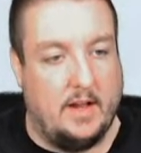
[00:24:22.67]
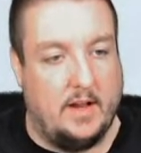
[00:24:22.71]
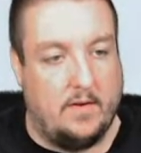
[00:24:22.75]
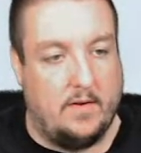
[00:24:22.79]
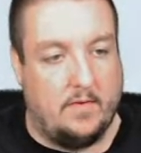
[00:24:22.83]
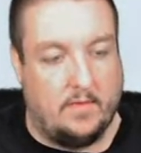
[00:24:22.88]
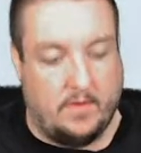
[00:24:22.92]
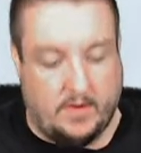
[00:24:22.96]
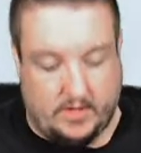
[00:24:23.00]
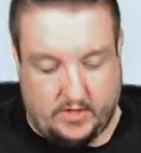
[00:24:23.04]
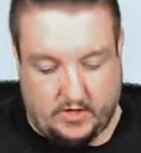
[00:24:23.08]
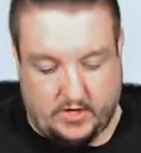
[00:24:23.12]

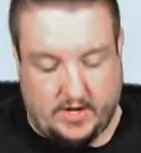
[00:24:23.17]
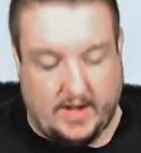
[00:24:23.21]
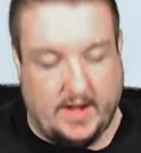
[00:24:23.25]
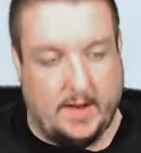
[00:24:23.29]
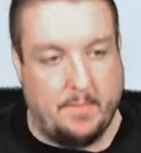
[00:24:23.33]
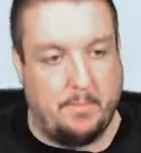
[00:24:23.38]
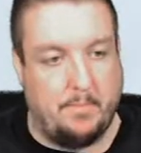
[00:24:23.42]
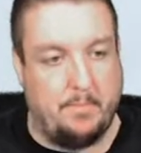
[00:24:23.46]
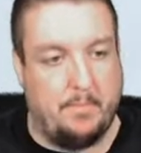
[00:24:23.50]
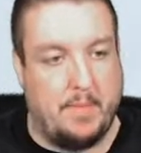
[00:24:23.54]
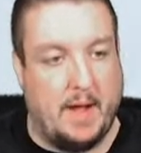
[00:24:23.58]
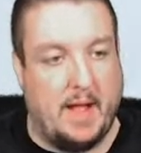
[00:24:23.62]
we're gonna try to
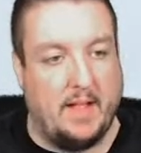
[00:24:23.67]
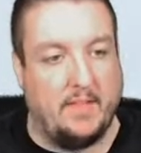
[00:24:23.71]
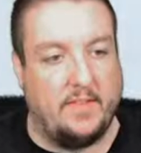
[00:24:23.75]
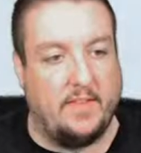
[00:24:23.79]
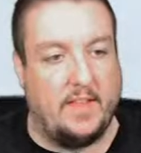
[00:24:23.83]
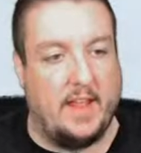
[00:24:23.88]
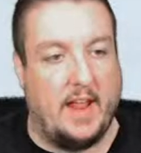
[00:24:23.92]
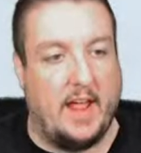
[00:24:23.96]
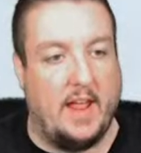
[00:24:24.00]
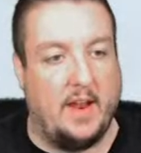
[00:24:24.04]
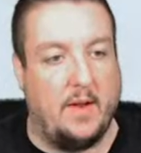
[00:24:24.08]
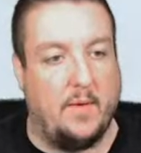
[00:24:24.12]
bounce it
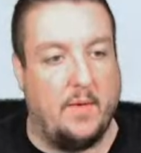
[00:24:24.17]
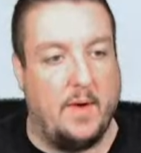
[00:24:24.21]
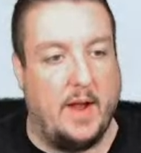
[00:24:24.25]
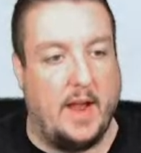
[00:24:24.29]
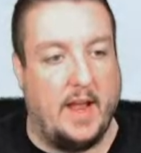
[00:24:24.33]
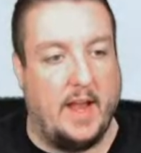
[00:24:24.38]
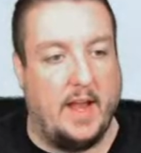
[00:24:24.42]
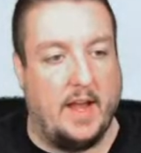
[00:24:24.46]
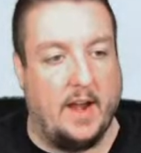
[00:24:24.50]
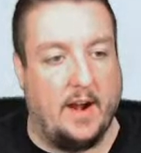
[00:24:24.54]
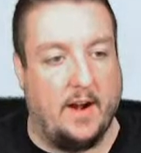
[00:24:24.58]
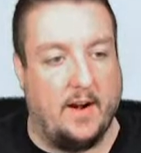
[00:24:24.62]
out of the
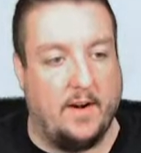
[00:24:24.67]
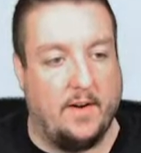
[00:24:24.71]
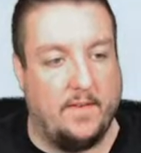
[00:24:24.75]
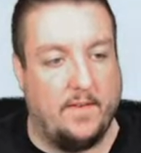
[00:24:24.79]
way here.